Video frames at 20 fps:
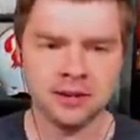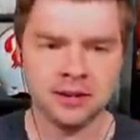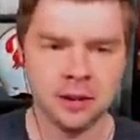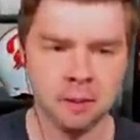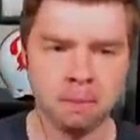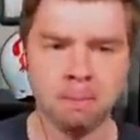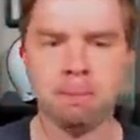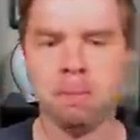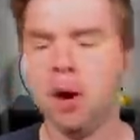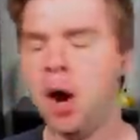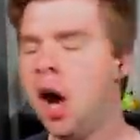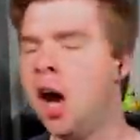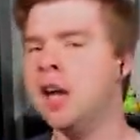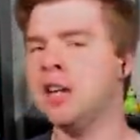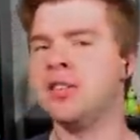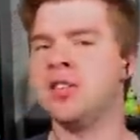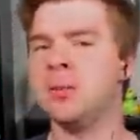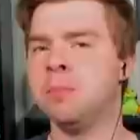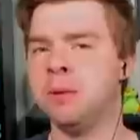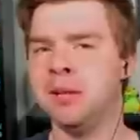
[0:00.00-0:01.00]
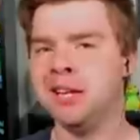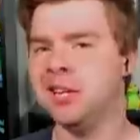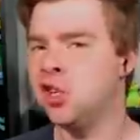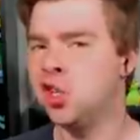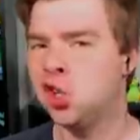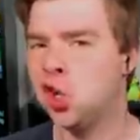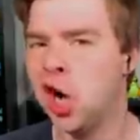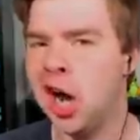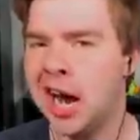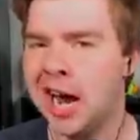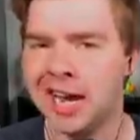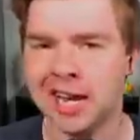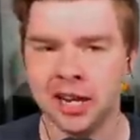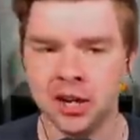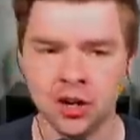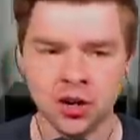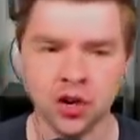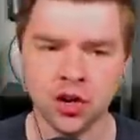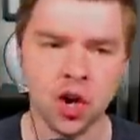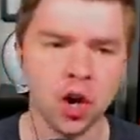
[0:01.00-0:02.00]
to possibly try
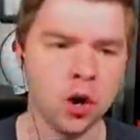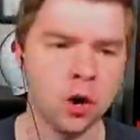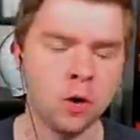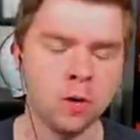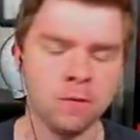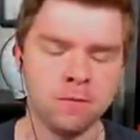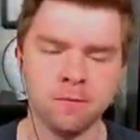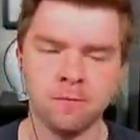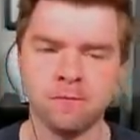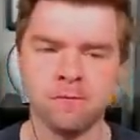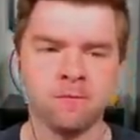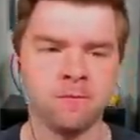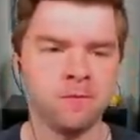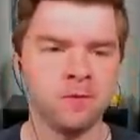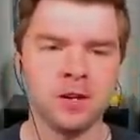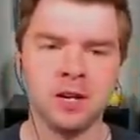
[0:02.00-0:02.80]
and nerf